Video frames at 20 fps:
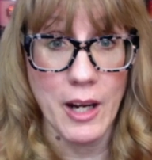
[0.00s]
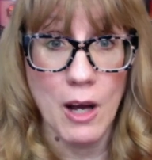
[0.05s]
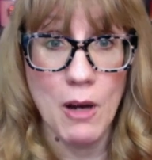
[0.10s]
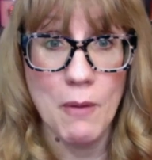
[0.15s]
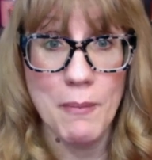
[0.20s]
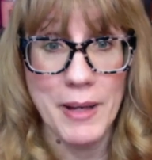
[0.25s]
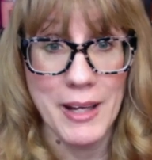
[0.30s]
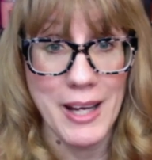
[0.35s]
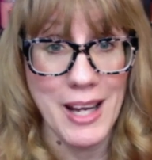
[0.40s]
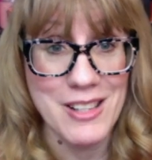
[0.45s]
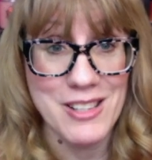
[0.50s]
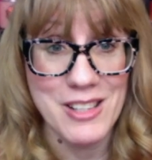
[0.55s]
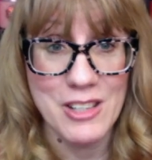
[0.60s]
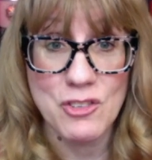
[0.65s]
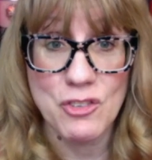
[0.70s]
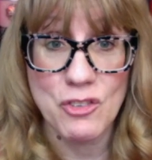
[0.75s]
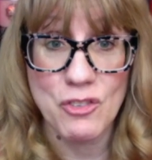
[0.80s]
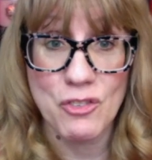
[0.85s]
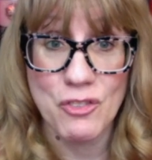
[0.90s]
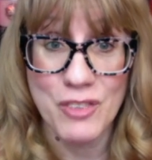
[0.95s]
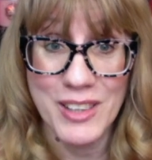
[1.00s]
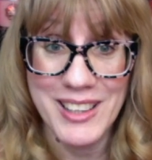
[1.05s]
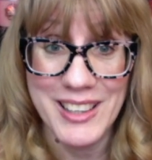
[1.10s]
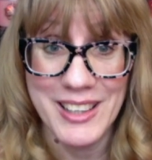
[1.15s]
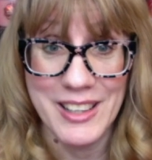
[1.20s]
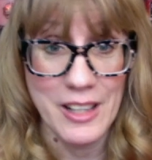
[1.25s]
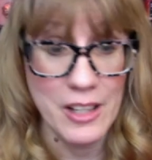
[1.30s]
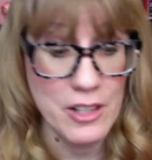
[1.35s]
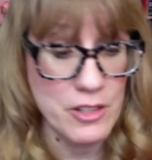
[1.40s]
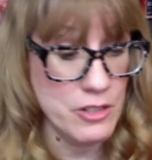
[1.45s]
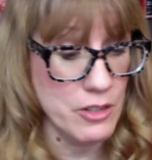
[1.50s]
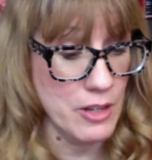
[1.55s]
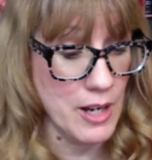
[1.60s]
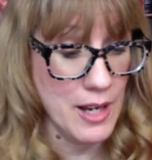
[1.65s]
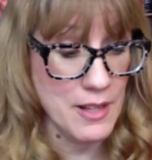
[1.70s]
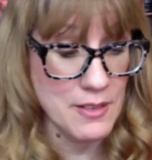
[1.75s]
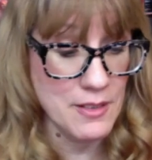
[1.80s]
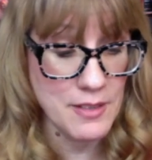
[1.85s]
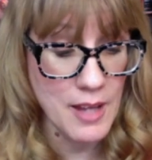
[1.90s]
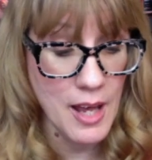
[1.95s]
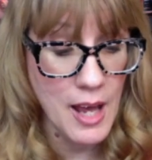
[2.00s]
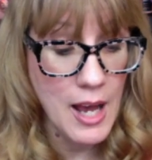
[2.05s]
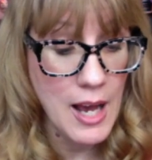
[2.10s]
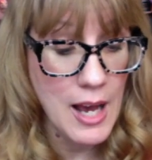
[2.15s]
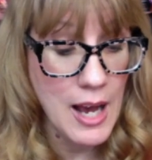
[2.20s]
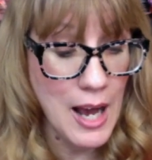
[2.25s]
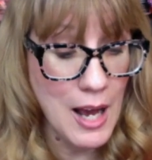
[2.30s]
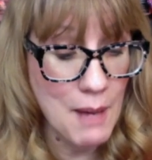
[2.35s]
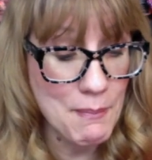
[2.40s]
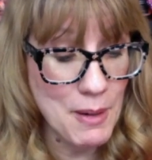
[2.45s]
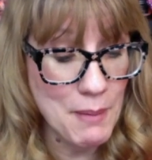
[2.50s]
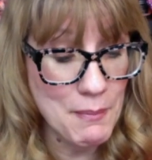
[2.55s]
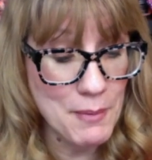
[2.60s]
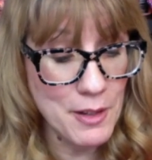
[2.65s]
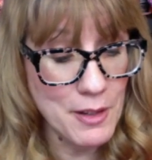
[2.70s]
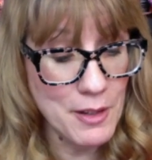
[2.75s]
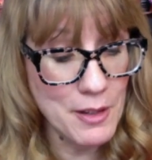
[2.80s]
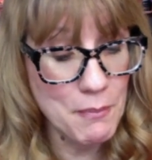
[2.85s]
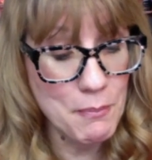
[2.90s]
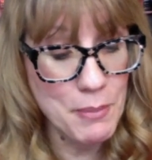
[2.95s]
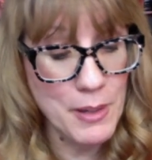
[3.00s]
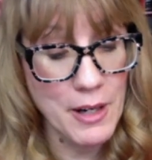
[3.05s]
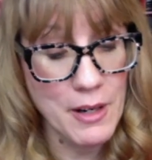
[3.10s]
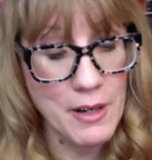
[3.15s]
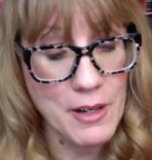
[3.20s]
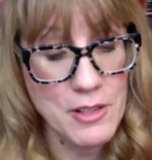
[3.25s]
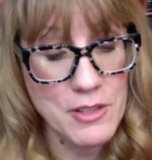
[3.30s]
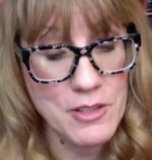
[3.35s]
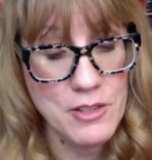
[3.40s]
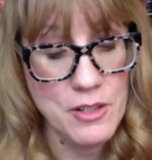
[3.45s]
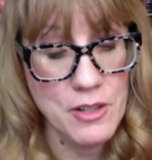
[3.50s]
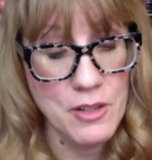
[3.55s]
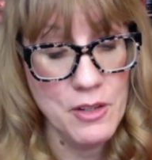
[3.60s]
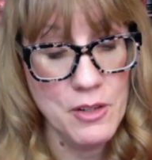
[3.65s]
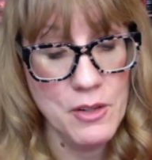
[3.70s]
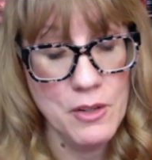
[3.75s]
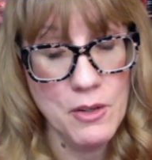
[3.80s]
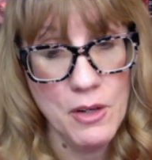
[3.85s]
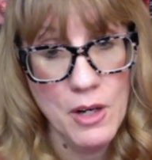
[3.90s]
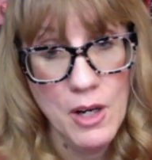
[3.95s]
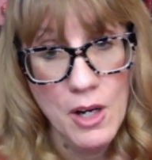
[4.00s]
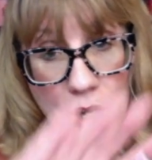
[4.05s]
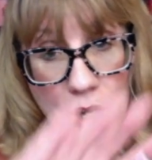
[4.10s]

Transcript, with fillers: Oh my gosh, it's really nice, you guys. Um, I'm going to compare it to